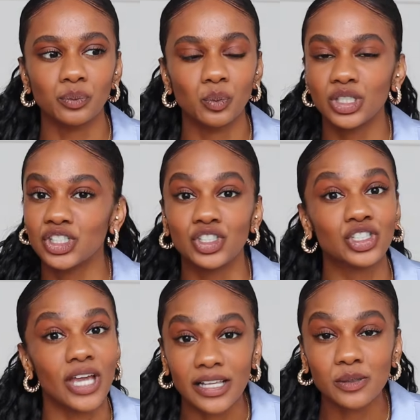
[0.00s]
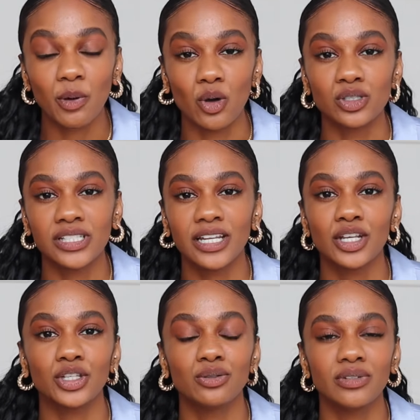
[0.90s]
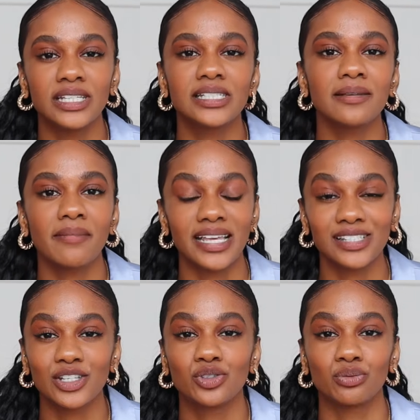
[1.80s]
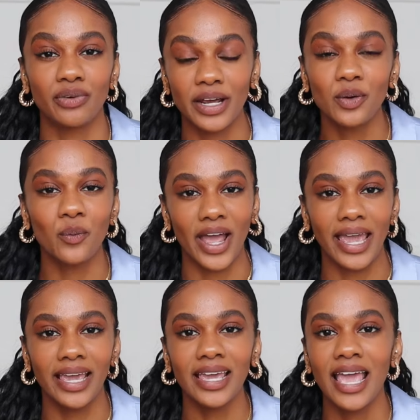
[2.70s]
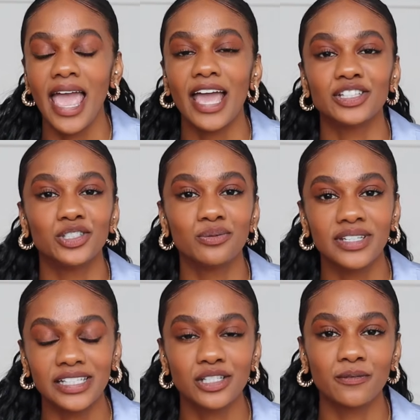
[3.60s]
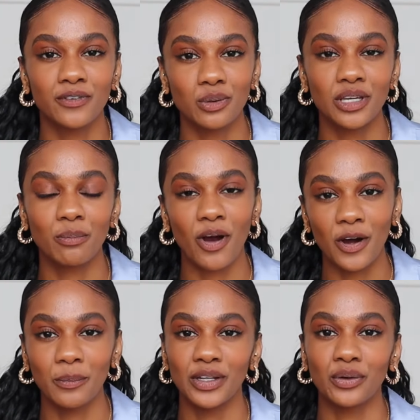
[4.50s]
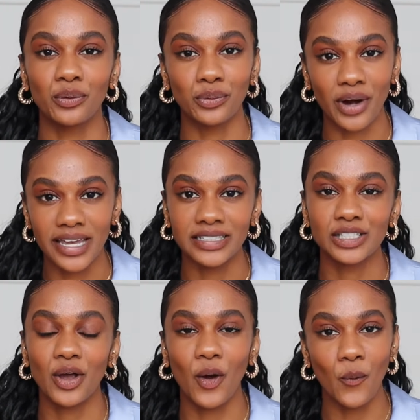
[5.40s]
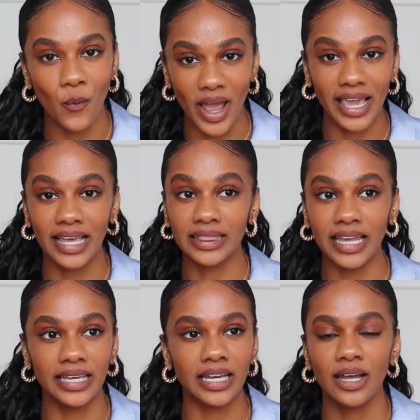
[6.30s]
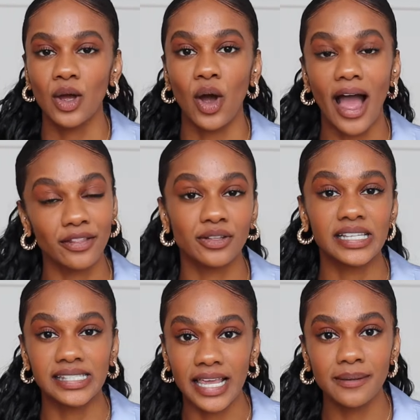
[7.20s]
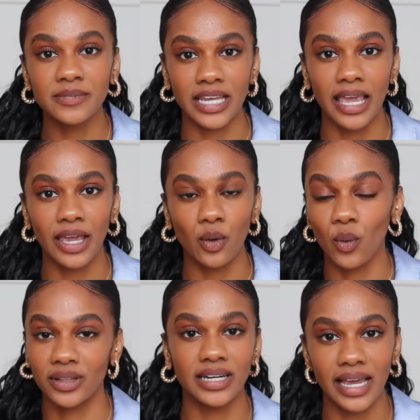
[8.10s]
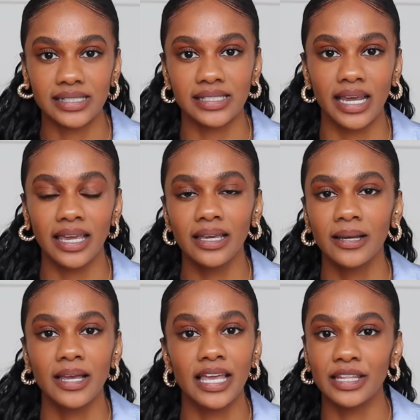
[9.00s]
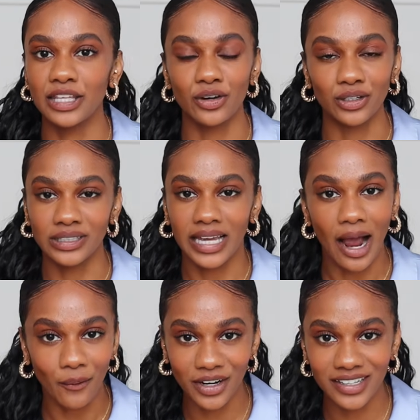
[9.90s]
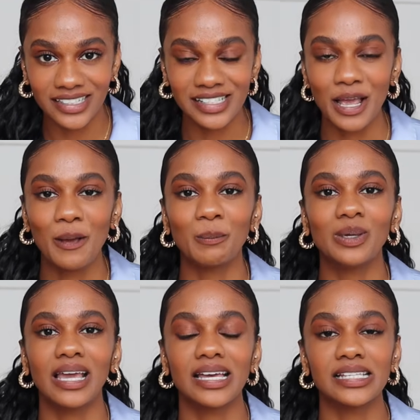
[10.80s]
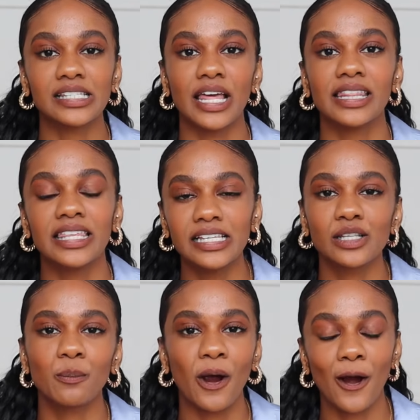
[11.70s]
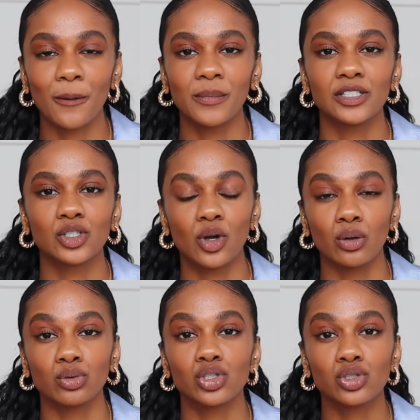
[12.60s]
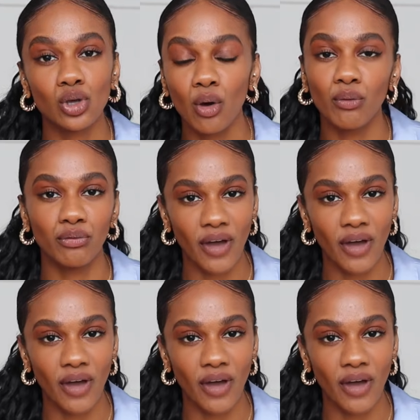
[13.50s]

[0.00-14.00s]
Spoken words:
was just posted, you need to message right away and you need to view the apartment right away. Like either the same day or the next day in the early hours, because these apartments go so